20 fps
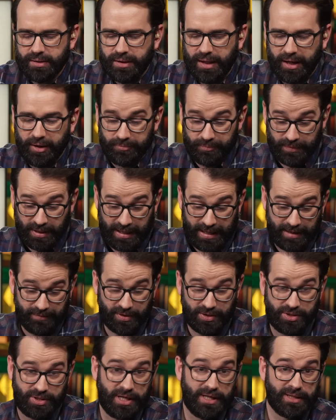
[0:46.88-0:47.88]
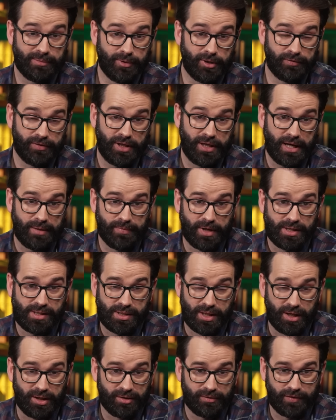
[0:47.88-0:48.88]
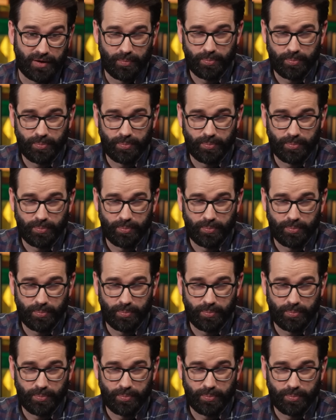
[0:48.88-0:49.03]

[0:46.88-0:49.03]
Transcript: Now, I haven't seen the movie yet myself.